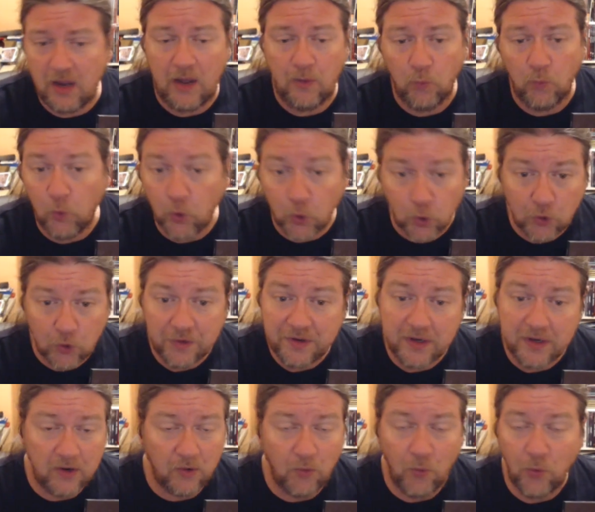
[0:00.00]

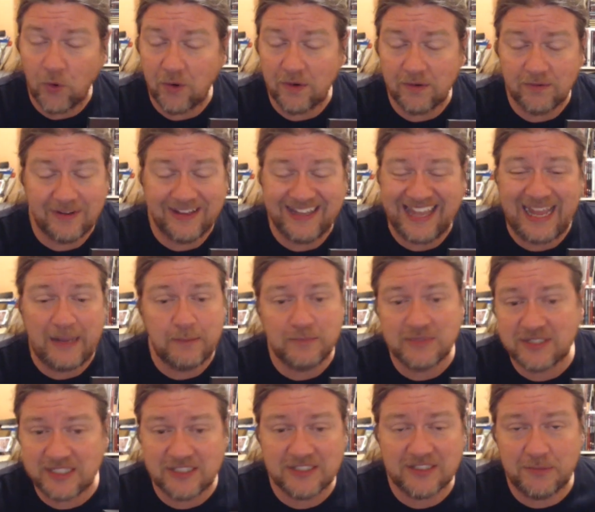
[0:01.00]
world or game
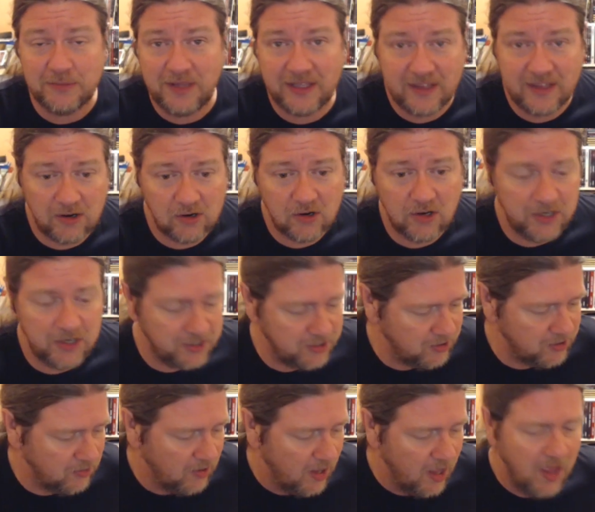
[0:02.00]
system that they're going to
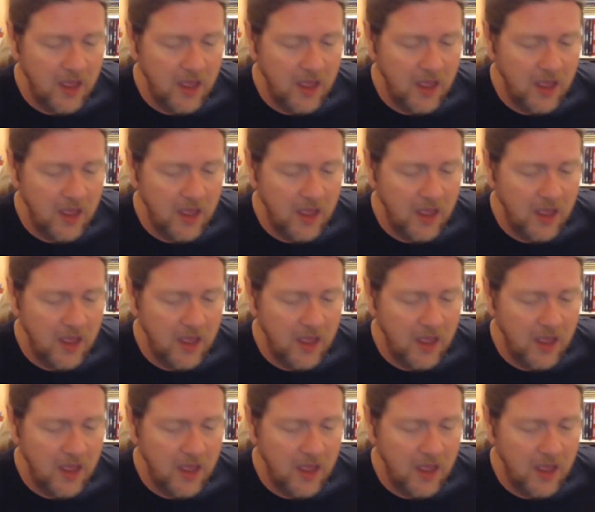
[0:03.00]
do,